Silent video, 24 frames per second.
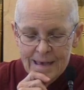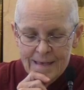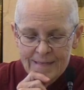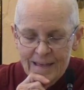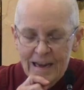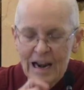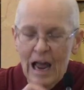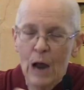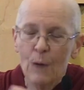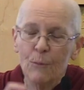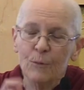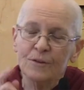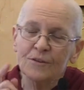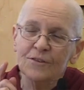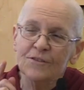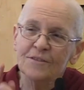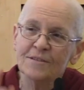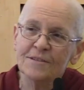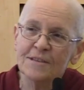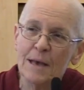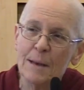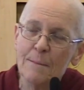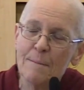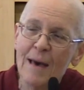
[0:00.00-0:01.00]
that I was
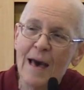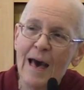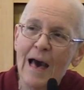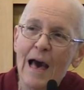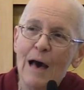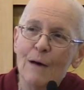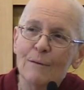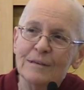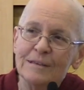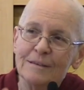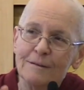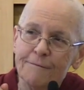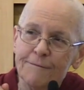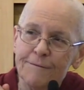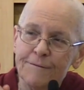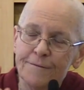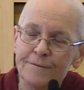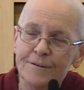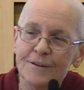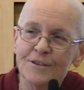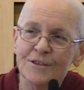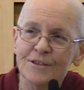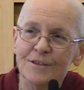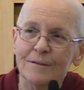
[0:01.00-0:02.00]
somehow
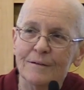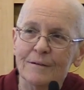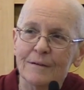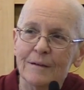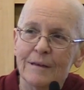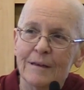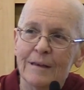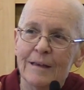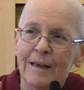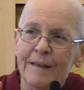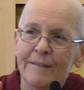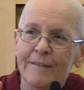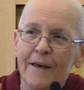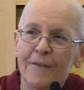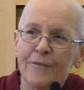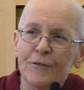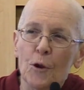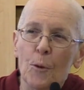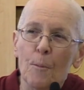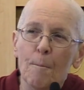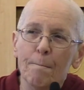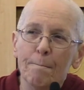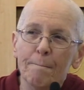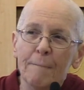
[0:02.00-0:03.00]
deficient, that
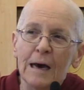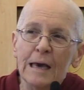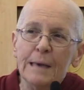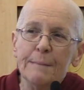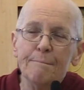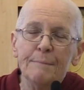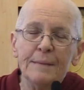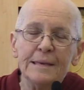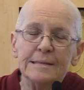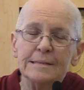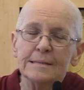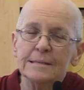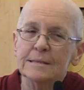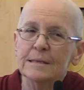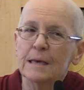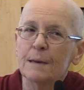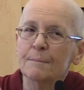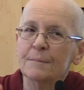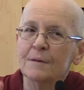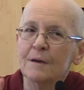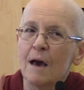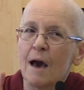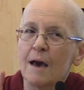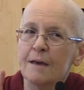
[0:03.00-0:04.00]
there might be
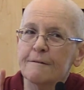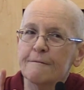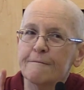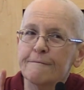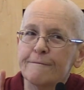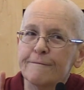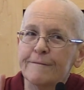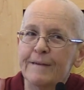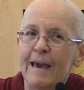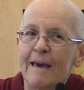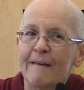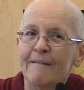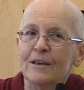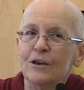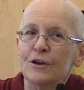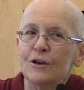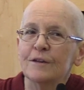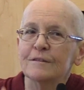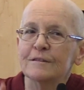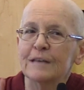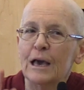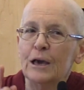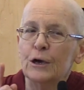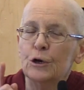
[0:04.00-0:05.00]
some kind of failing
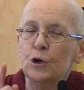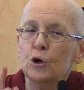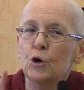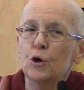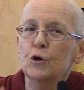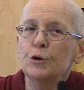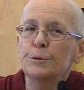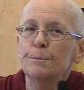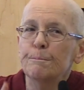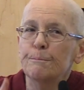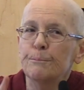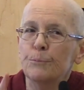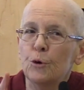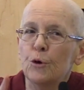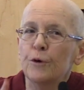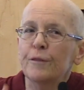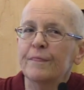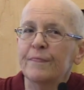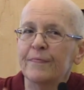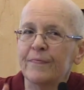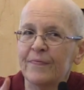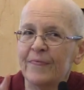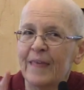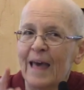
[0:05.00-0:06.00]
because I couldn't put
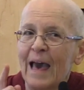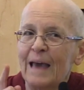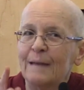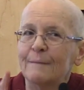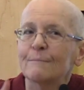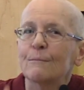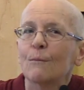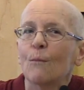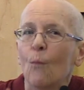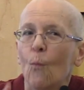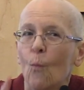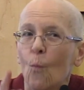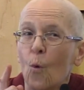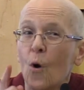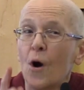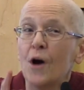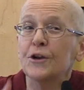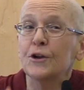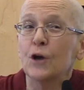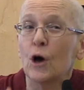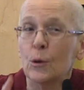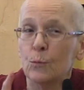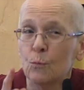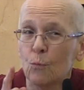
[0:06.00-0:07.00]
that
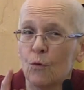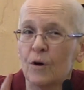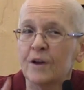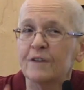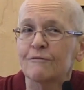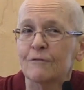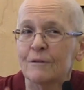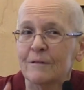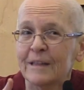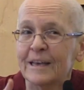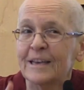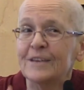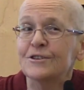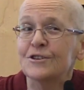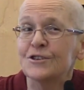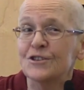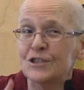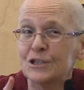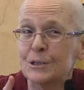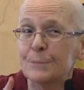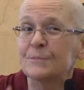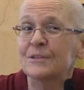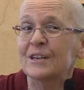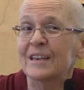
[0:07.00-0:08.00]
one on one
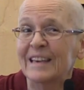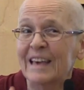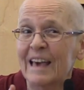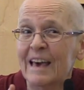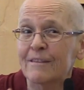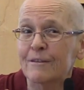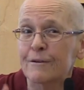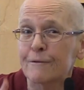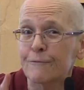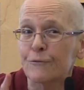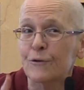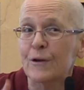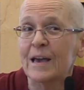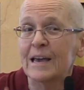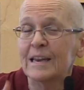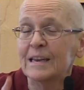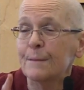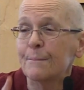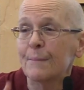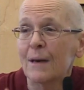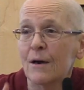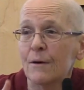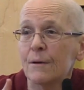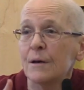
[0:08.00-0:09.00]
relationship together for any